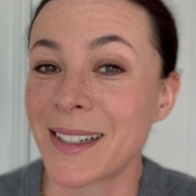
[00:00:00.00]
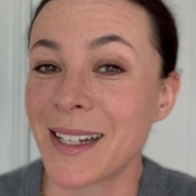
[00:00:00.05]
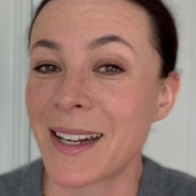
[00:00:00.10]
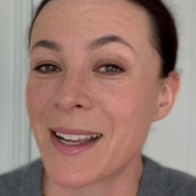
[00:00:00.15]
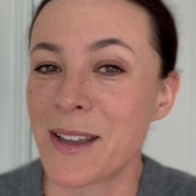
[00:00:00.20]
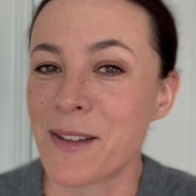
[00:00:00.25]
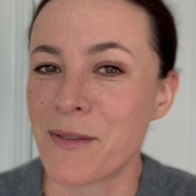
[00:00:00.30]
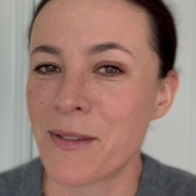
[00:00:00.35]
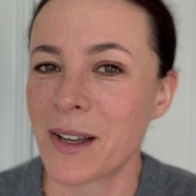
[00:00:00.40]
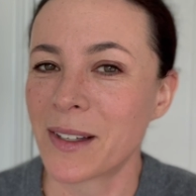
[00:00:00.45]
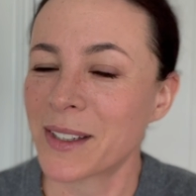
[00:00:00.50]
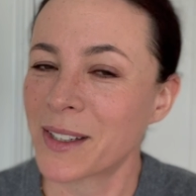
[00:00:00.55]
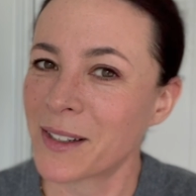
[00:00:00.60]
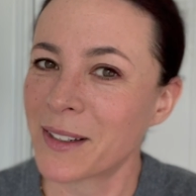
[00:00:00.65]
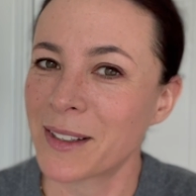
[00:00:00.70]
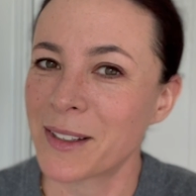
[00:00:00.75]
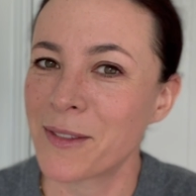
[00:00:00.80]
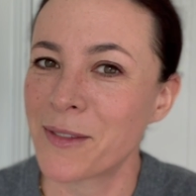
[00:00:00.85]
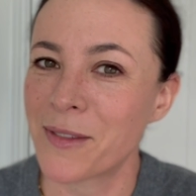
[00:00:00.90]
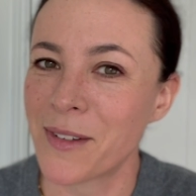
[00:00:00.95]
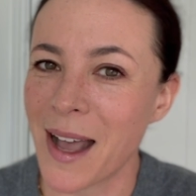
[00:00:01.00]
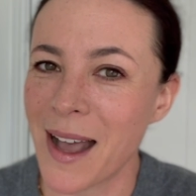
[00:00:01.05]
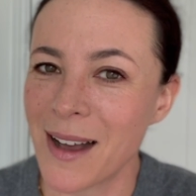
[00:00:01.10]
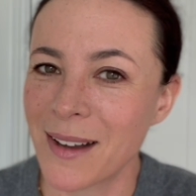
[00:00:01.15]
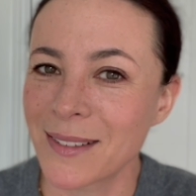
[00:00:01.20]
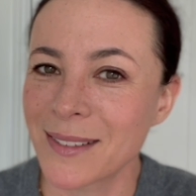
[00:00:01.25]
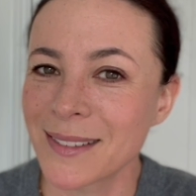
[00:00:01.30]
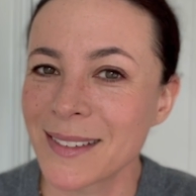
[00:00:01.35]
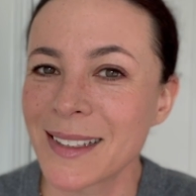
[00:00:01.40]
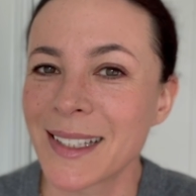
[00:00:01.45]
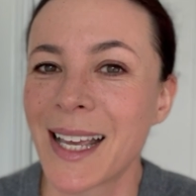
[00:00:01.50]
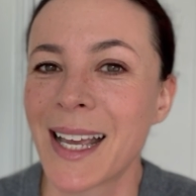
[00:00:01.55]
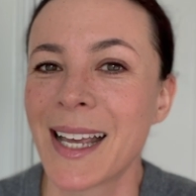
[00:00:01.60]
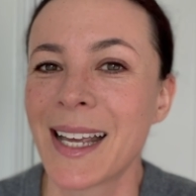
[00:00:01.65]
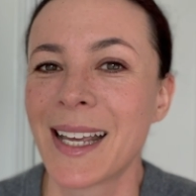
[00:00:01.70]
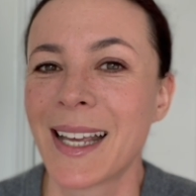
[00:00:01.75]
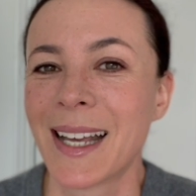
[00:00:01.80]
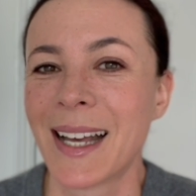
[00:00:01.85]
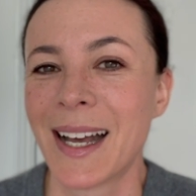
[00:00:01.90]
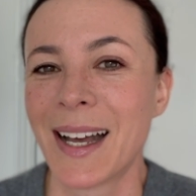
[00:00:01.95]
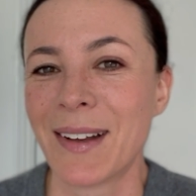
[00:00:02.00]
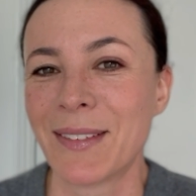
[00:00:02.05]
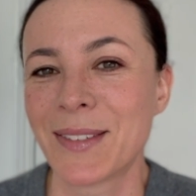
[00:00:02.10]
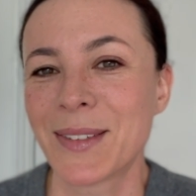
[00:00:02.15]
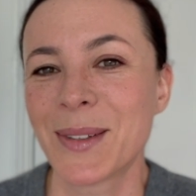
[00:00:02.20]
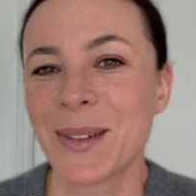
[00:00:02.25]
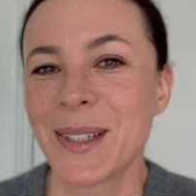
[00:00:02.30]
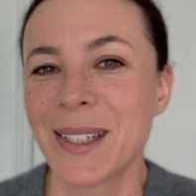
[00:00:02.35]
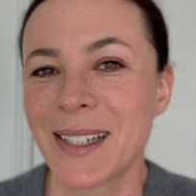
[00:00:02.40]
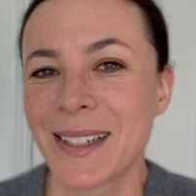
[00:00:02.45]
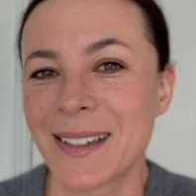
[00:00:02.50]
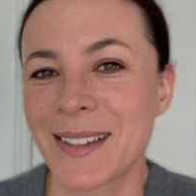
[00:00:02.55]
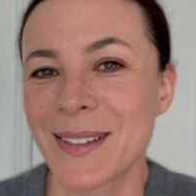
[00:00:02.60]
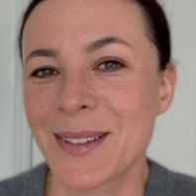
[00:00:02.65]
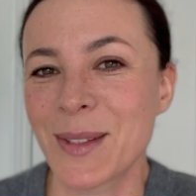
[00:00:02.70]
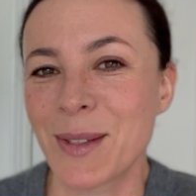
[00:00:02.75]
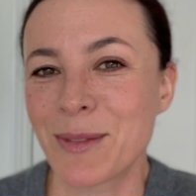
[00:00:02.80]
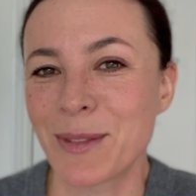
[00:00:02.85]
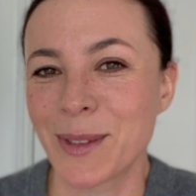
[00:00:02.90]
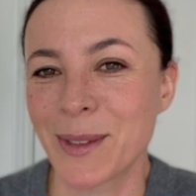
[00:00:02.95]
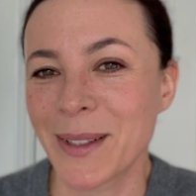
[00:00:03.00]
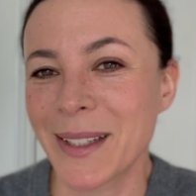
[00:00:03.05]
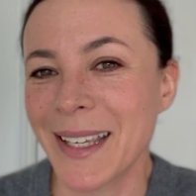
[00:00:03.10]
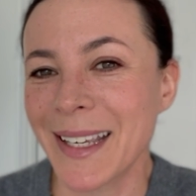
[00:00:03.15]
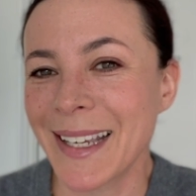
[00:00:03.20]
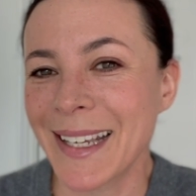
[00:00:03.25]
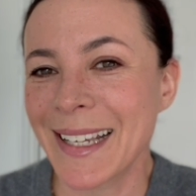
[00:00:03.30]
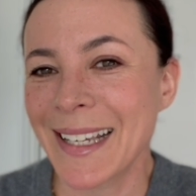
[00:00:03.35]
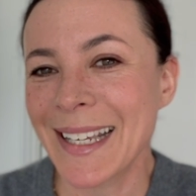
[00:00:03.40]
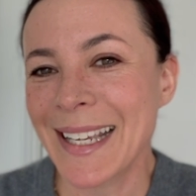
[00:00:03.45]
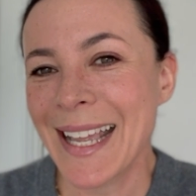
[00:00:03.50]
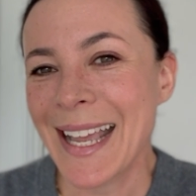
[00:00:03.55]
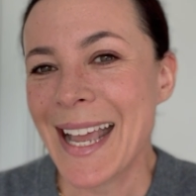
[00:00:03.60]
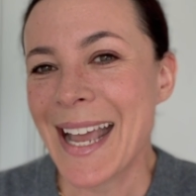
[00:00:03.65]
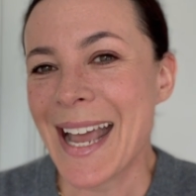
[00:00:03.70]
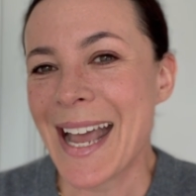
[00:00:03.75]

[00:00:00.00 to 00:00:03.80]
that I finally found after years of looking.